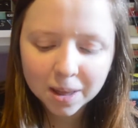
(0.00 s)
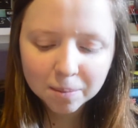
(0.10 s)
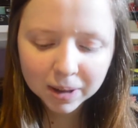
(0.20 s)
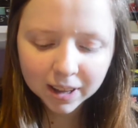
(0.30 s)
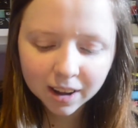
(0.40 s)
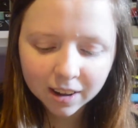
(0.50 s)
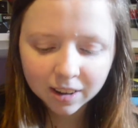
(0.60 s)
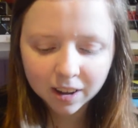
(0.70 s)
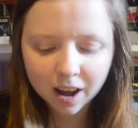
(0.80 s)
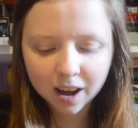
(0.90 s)
But yeah,
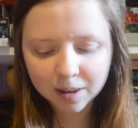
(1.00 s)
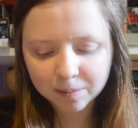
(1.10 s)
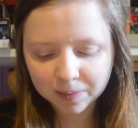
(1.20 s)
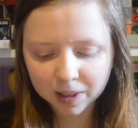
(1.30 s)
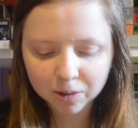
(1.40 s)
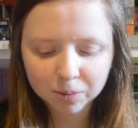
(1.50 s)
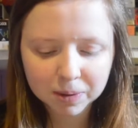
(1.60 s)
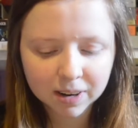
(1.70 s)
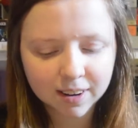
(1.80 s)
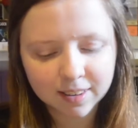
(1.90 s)
it would
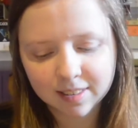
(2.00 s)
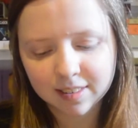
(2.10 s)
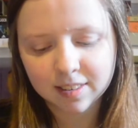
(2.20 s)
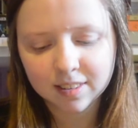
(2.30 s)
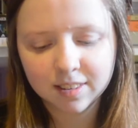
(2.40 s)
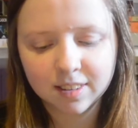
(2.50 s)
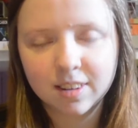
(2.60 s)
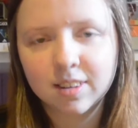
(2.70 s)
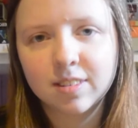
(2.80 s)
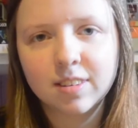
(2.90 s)
be nice
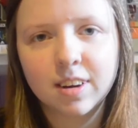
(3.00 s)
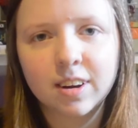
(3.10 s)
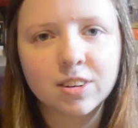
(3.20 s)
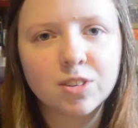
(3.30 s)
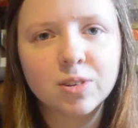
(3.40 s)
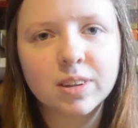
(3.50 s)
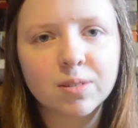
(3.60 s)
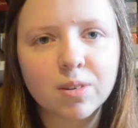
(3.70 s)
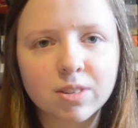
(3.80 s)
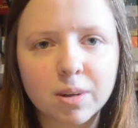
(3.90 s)
that I could do it in the
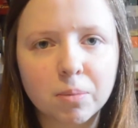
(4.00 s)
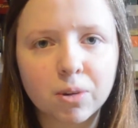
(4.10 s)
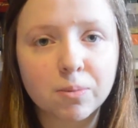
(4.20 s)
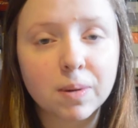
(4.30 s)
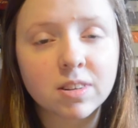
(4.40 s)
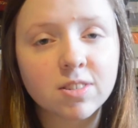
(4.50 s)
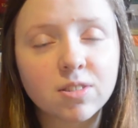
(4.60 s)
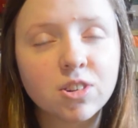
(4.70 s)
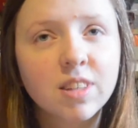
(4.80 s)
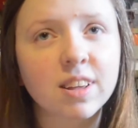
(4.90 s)
first couple of months of
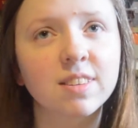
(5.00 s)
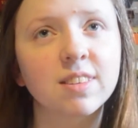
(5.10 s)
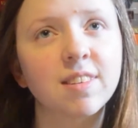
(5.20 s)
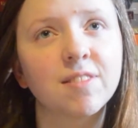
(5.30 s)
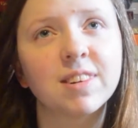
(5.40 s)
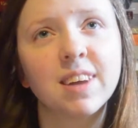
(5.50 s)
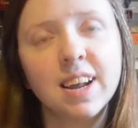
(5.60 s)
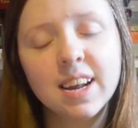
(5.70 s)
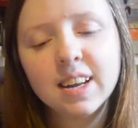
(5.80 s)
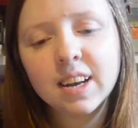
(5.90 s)

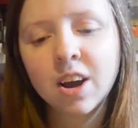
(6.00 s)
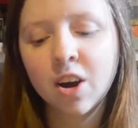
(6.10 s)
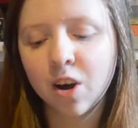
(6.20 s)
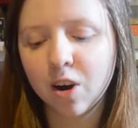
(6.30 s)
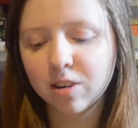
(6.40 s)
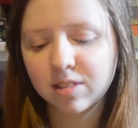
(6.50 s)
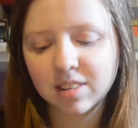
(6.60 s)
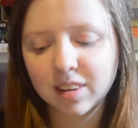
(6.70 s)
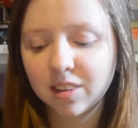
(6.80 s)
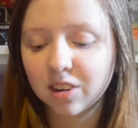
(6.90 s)
2017.
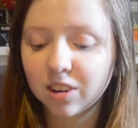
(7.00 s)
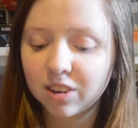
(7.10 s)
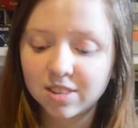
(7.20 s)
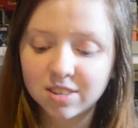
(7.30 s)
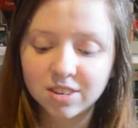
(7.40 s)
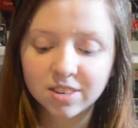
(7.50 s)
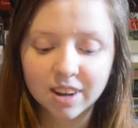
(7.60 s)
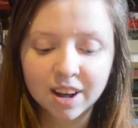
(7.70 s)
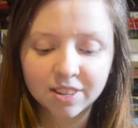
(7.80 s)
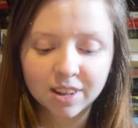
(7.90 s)
Obviously, there are a lot of series
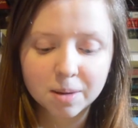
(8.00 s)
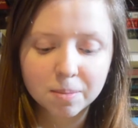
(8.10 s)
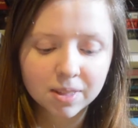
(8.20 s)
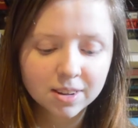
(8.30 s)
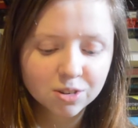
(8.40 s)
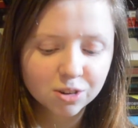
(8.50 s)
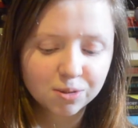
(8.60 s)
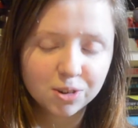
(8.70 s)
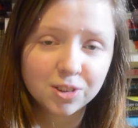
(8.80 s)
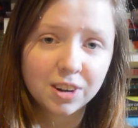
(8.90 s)
out there, but these are a
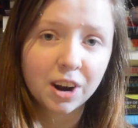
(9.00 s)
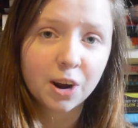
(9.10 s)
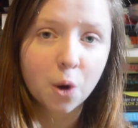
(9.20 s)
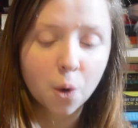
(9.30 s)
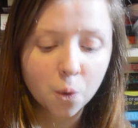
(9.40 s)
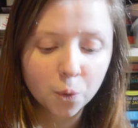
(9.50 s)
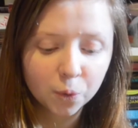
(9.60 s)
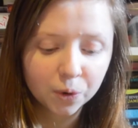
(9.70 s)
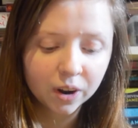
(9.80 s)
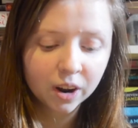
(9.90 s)
few that I own